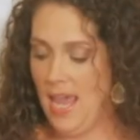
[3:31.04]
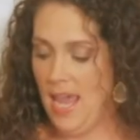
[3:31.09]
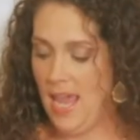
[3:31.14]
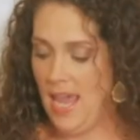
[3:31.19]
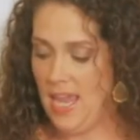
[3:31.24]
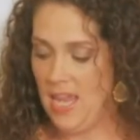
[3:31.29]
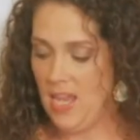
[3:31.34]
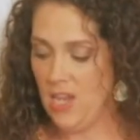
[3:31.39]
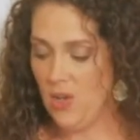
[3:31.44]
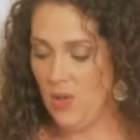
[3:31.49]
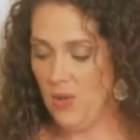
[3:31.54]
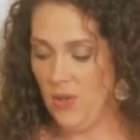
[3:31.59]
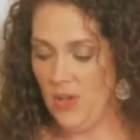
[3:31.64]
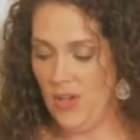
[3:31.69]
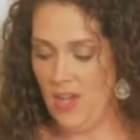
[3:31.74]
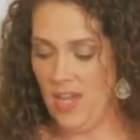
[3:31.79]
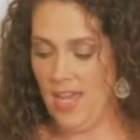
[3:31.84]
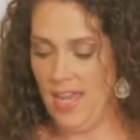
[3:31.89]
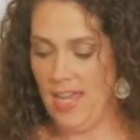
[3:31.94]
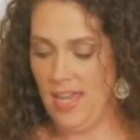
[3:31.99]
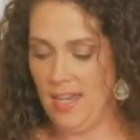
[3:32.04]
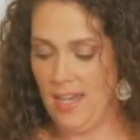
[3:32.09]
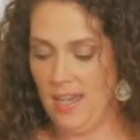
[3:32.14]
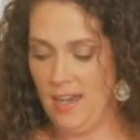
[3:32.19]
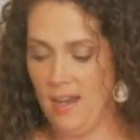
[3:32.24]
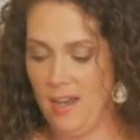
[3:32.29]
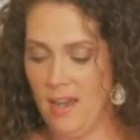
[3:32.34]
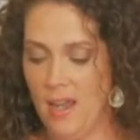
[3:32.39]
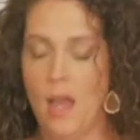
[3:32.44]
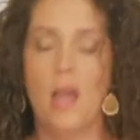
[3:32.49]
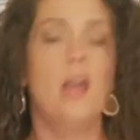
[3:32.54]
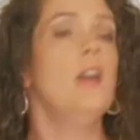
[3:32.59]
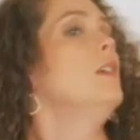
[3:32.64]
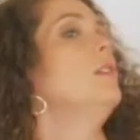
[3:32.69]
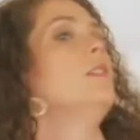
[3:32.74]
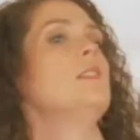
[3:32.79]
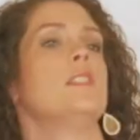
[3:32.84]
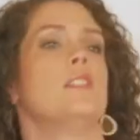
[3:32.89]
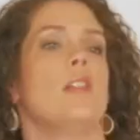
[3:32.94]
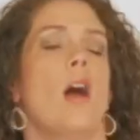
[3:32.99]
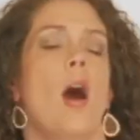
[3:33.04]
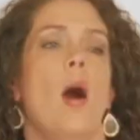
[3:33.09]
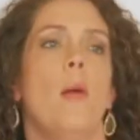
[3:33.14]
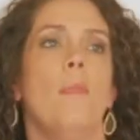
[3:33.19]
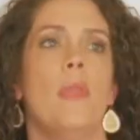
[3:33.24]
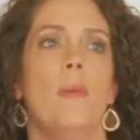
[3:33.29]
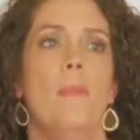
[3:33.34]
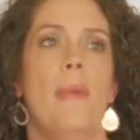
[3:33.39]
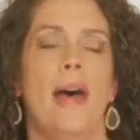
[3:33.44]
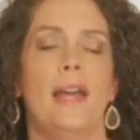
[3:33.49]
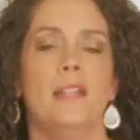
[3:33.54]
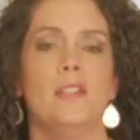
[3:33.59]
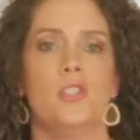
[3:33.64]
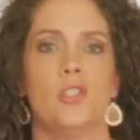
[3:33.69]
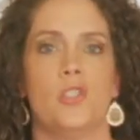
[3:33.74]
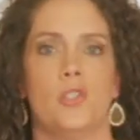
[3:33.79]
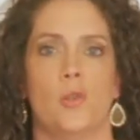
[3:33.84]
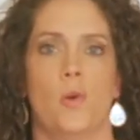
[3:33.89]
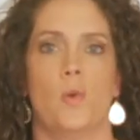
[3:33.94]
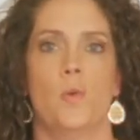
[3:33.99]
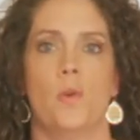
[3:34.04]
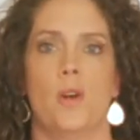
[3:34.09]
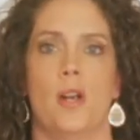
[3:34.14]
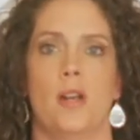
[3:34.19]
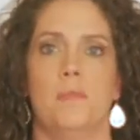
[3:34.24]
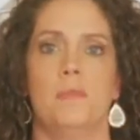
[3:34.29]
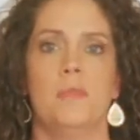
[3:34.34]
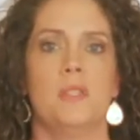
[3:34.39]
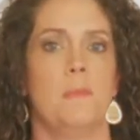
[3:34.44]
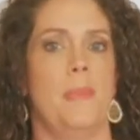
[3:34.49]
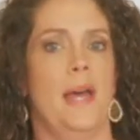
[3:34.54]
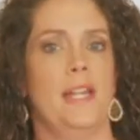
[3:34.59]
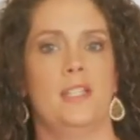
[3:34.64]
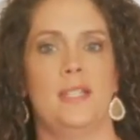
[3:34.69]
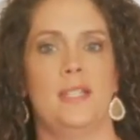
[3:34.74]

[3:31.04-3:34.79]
He could stop the bad storms by